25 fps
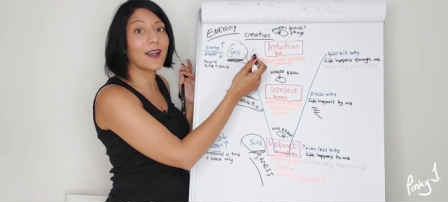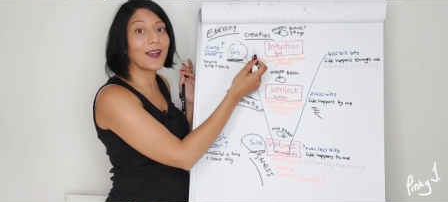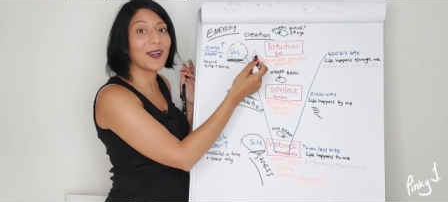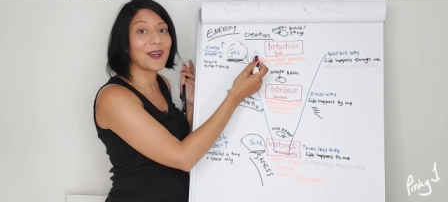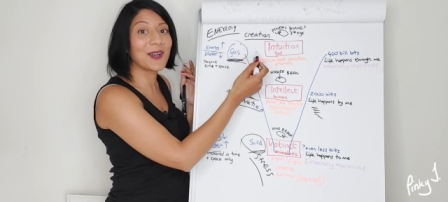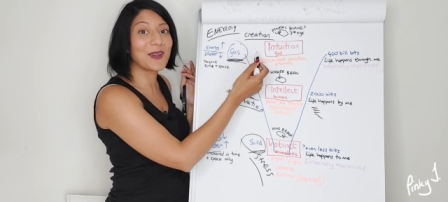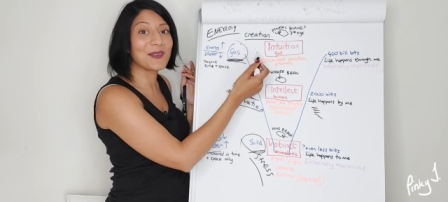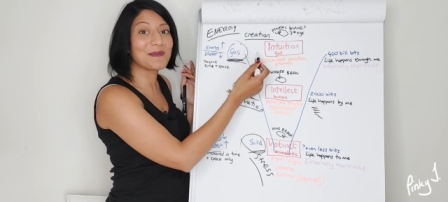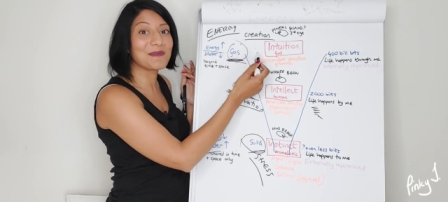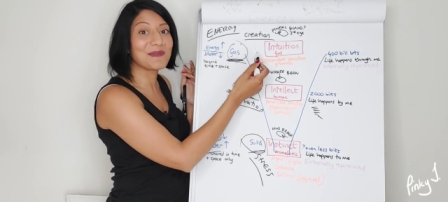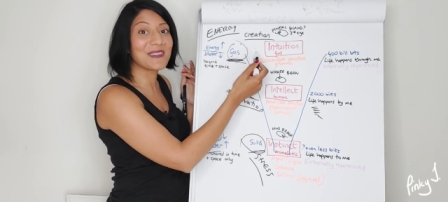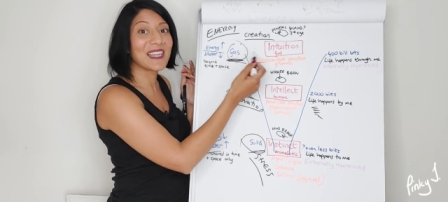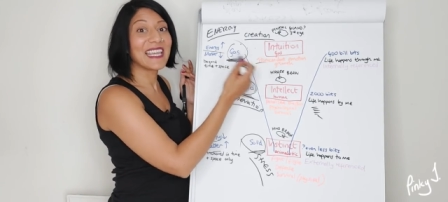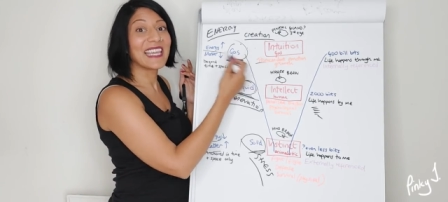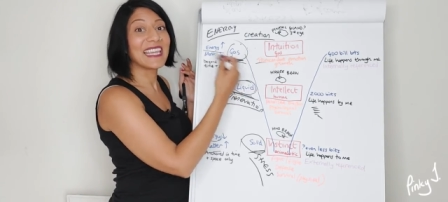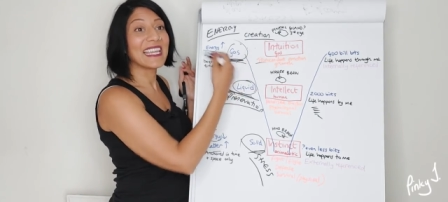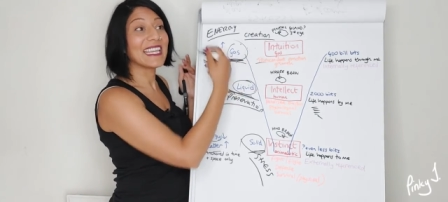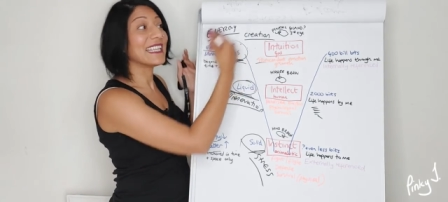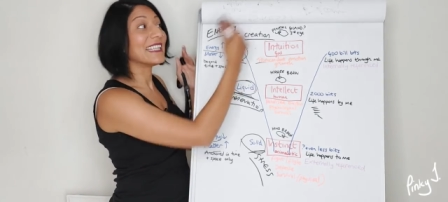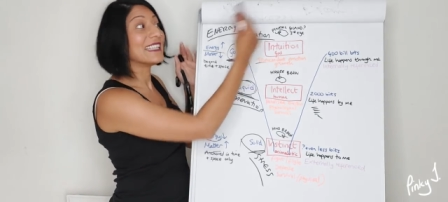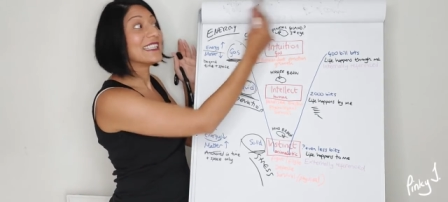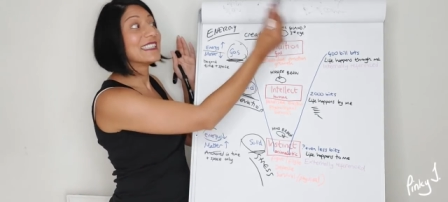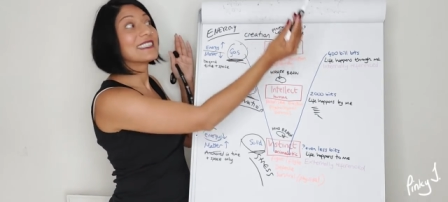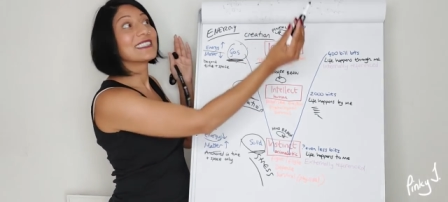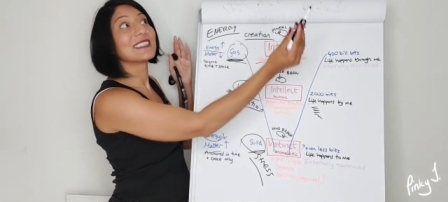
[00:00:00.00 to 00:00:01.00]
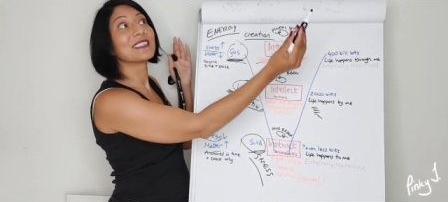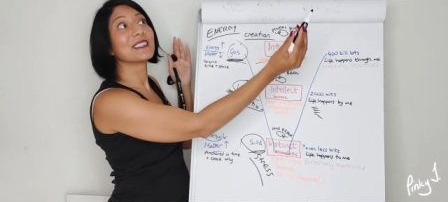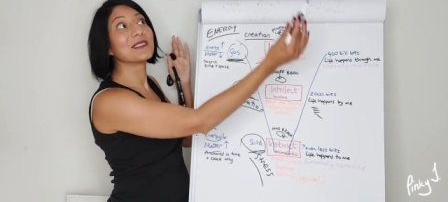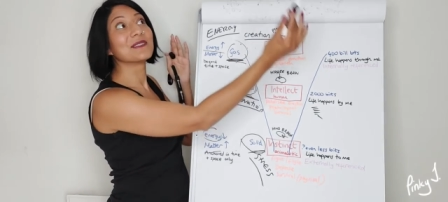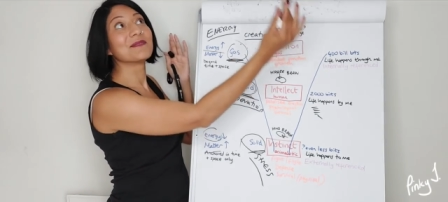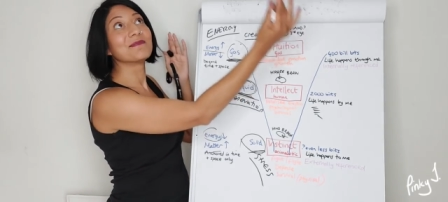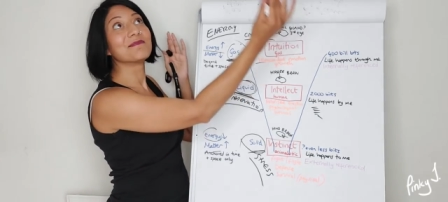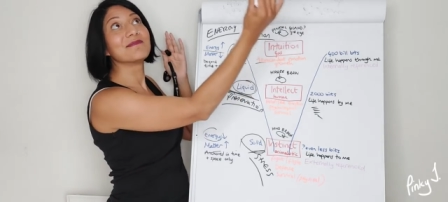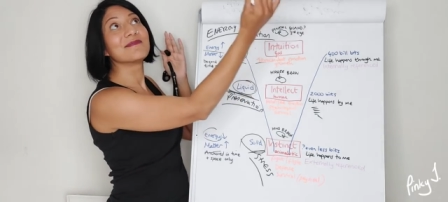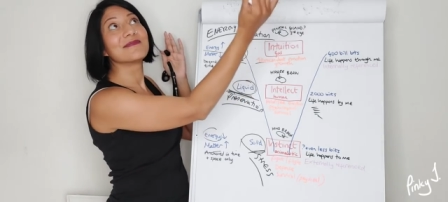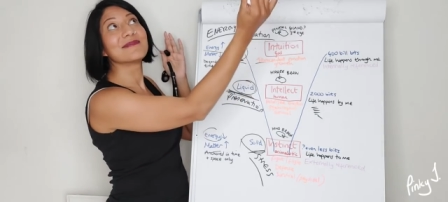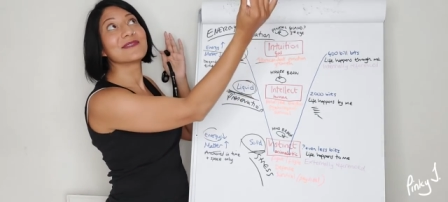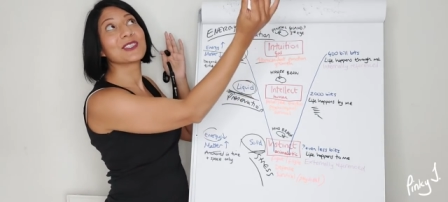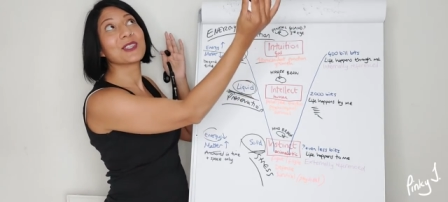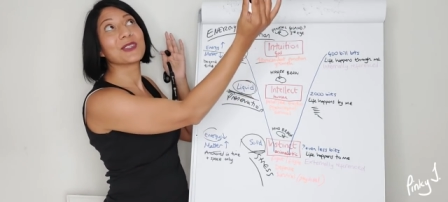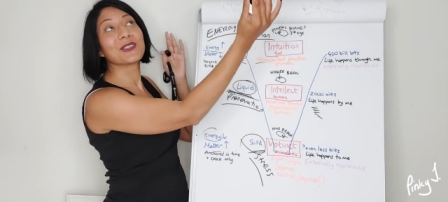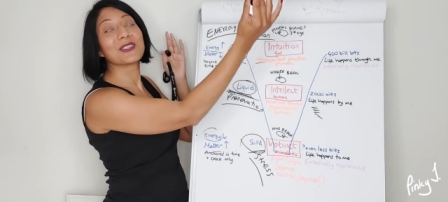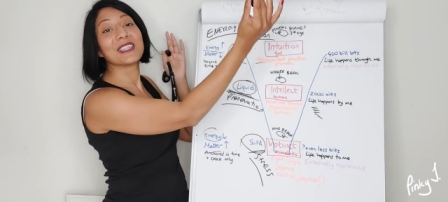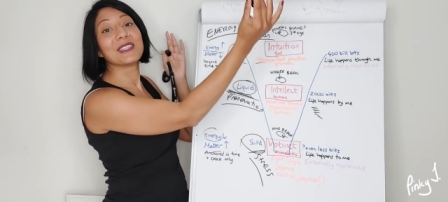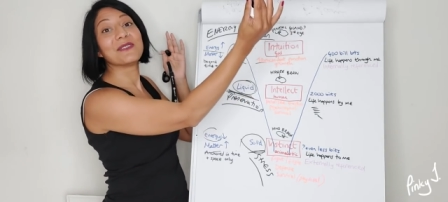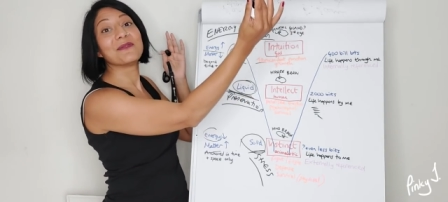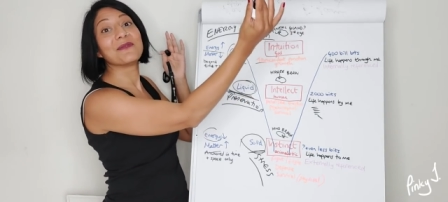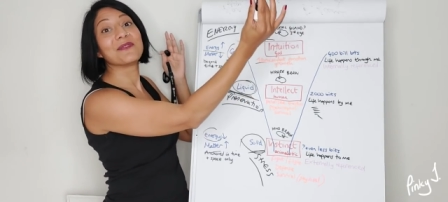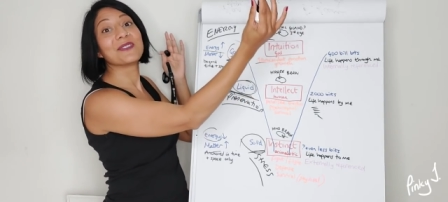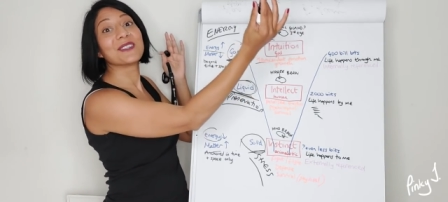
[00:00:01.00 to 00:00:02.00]
um, into the
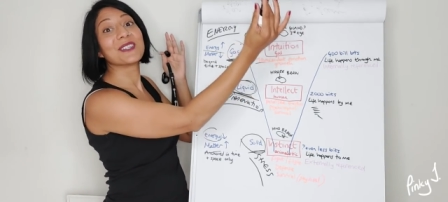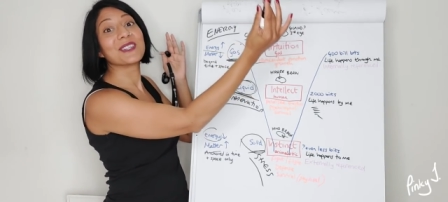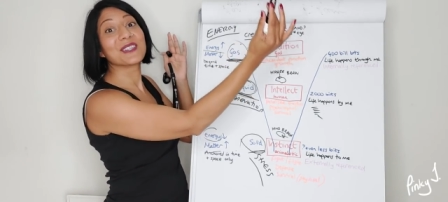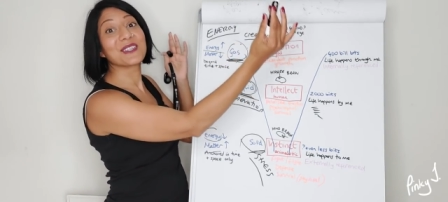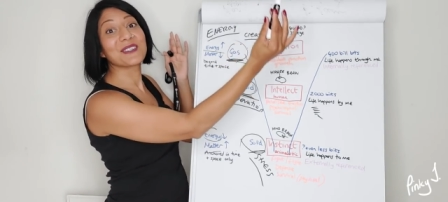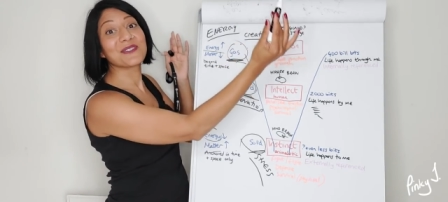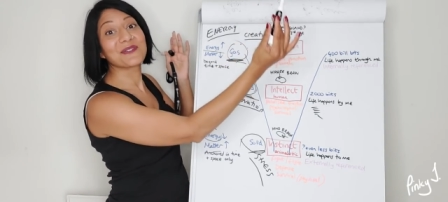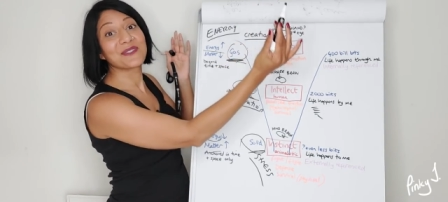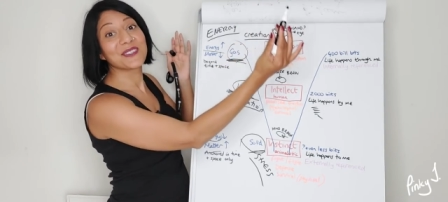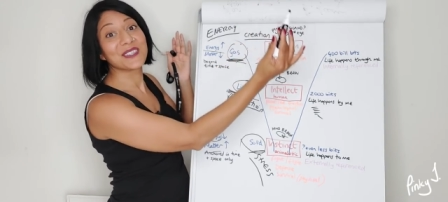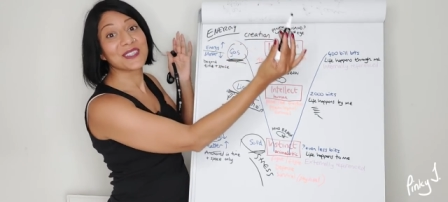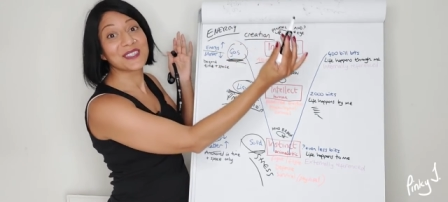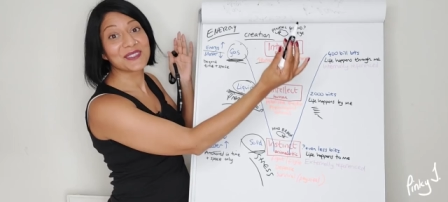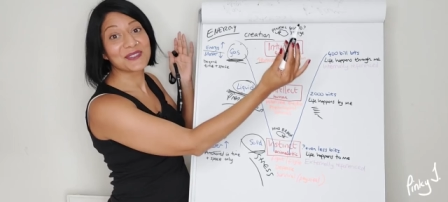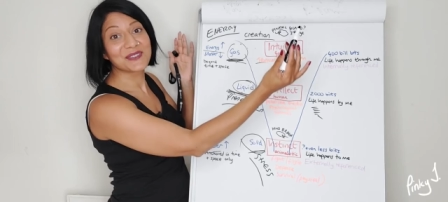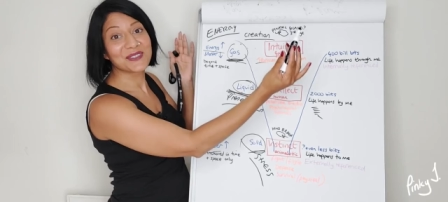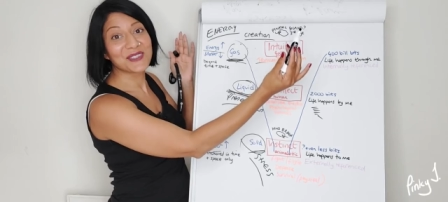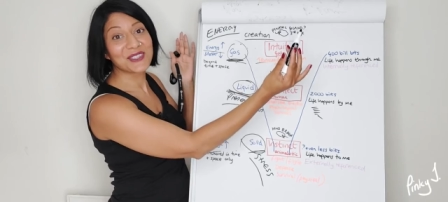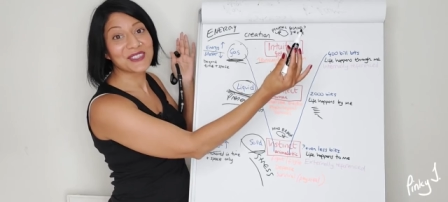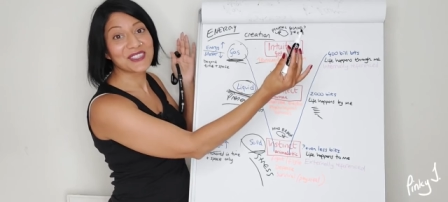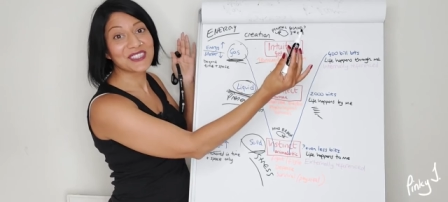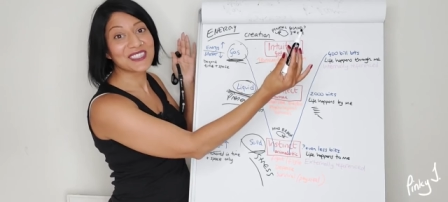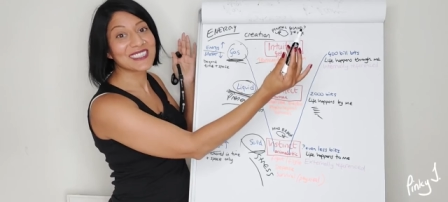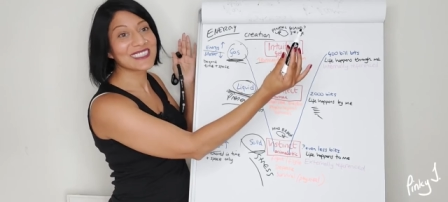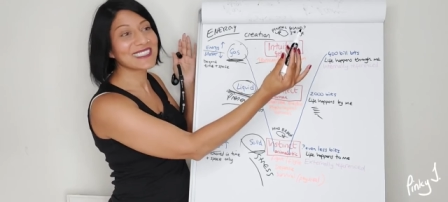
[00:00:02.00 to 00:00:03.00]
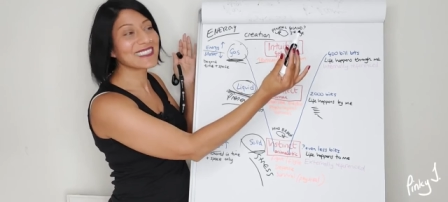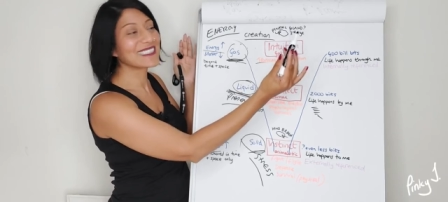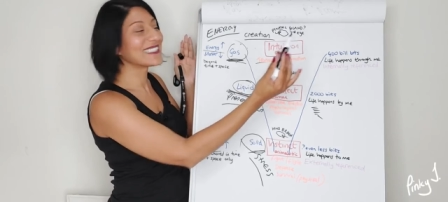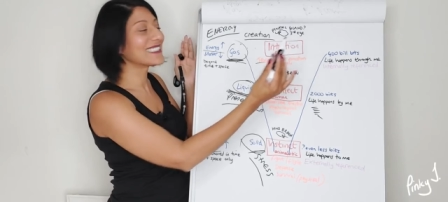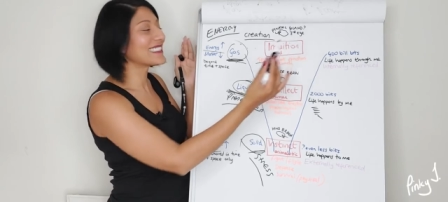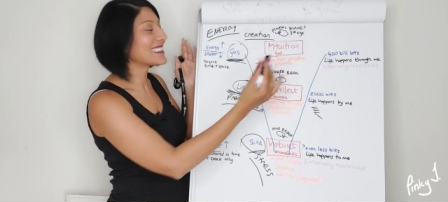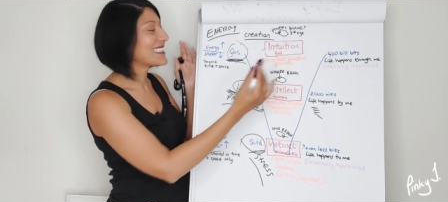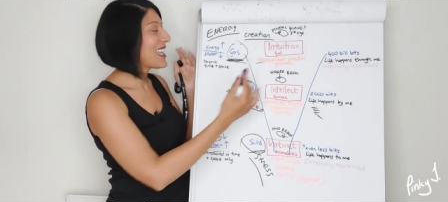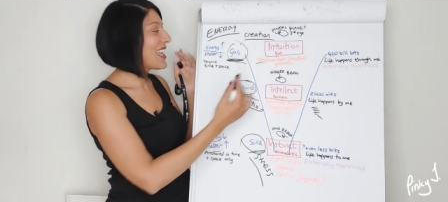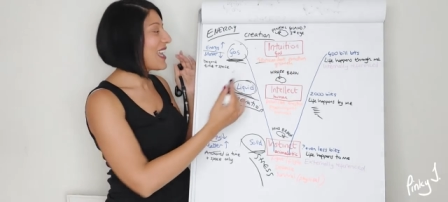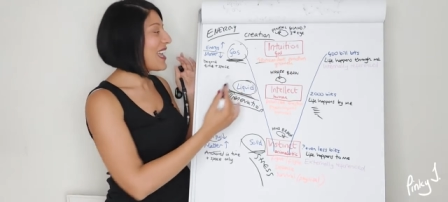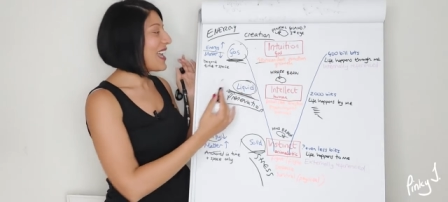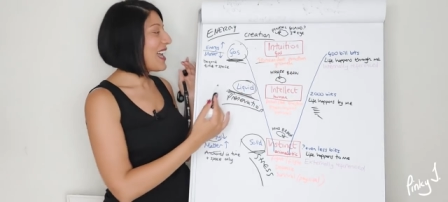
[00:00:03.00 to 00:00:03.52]
infinite field of consciousness.